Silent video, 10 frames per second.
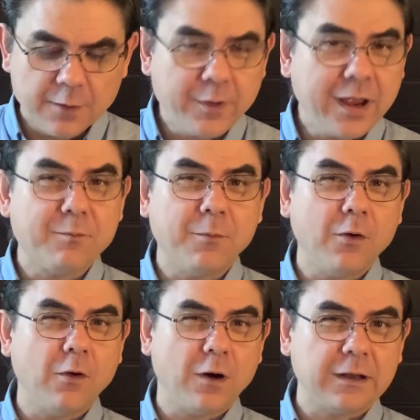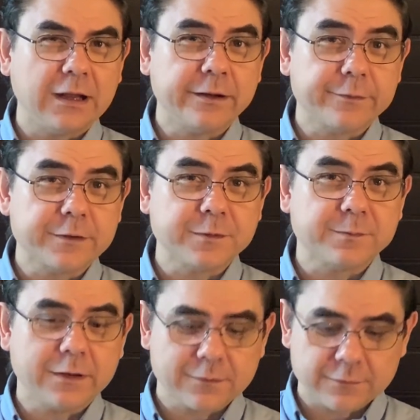We have more online Christmas
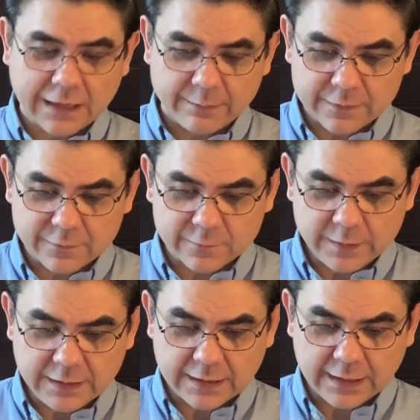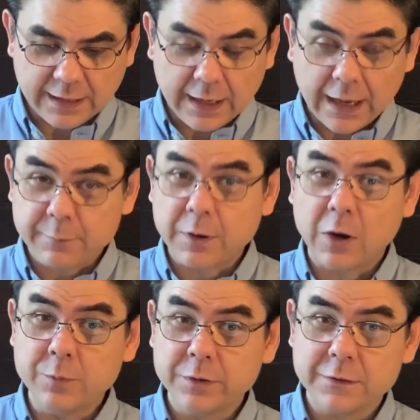specials coming this week, and we
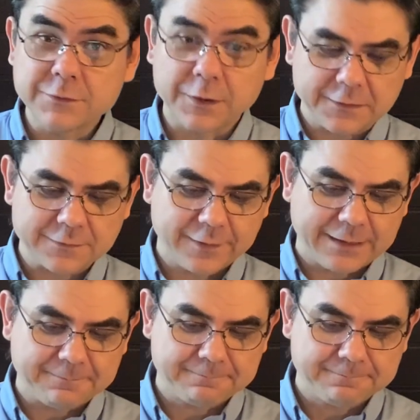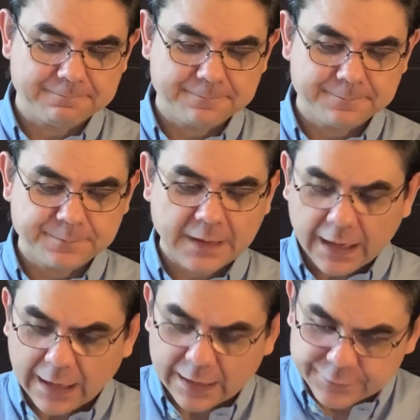hope you can join us for them.
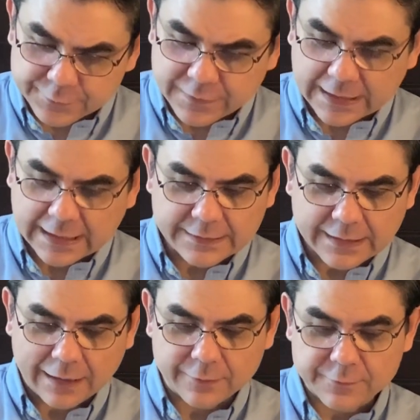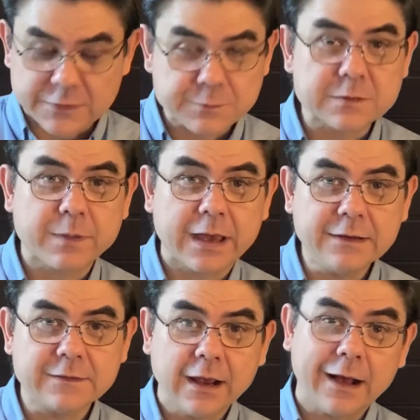Do check out our Christmas
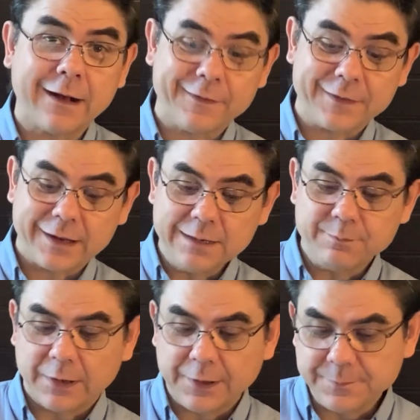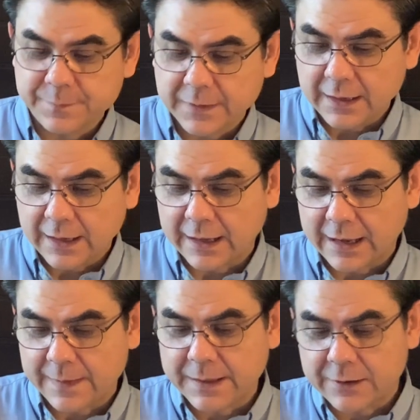page on the link below,
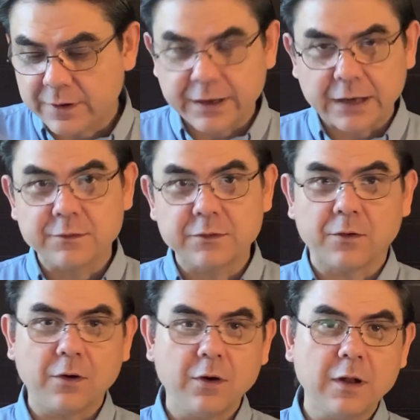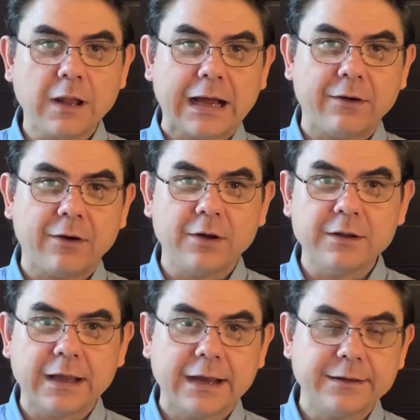and that'll connect you to all our
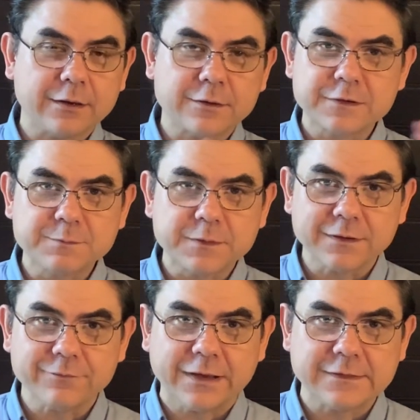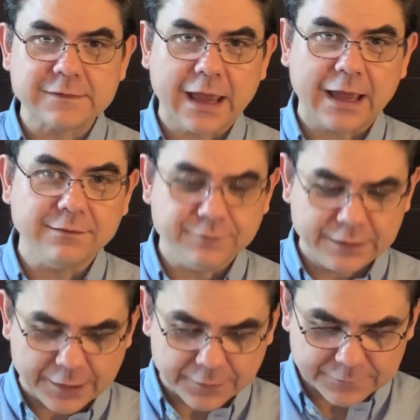online Christmas events and
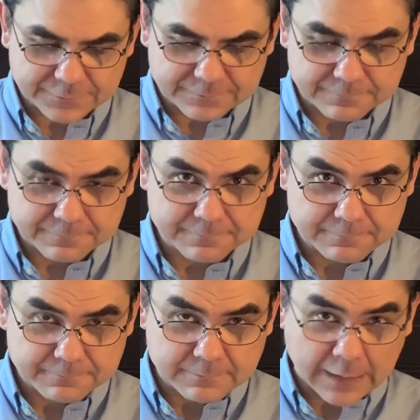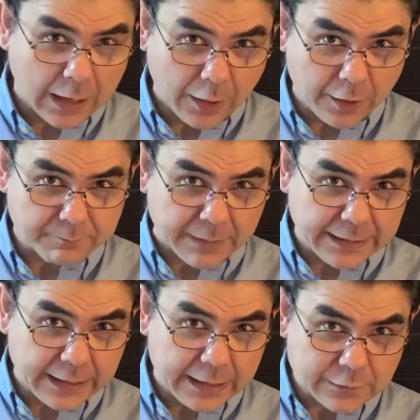videos. On
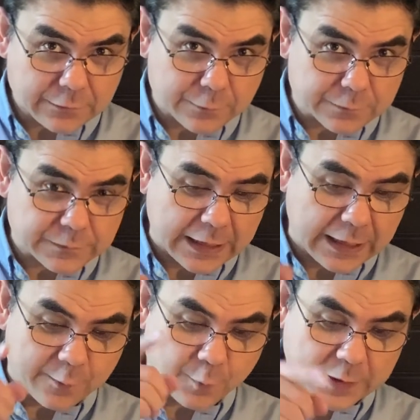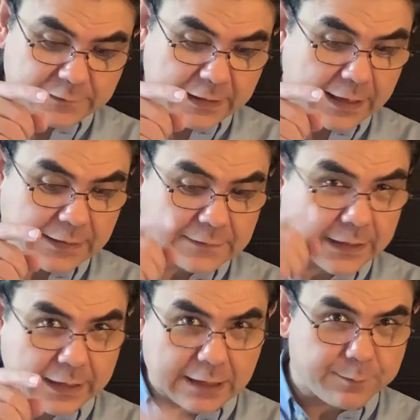Monday, Tuesday, and Wednesday nights
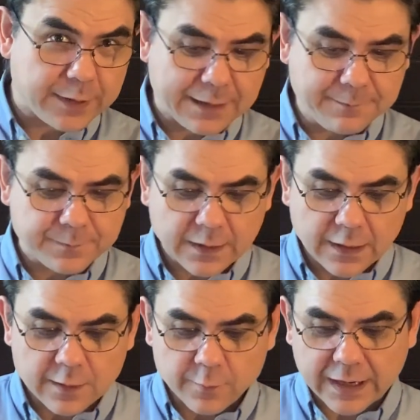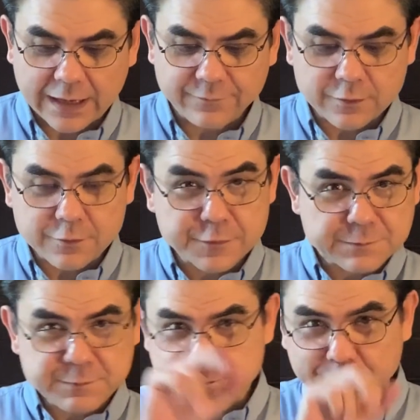at 8 p.m, we have
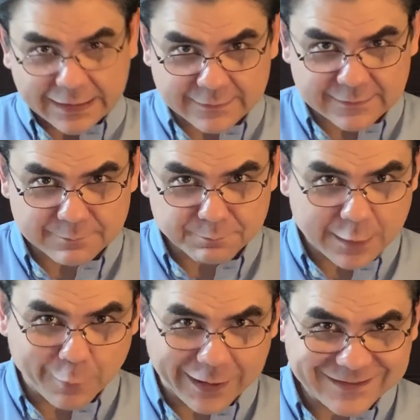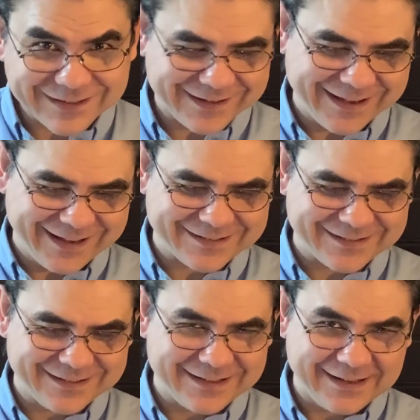Christmas Bites, B-Y-T-E-S,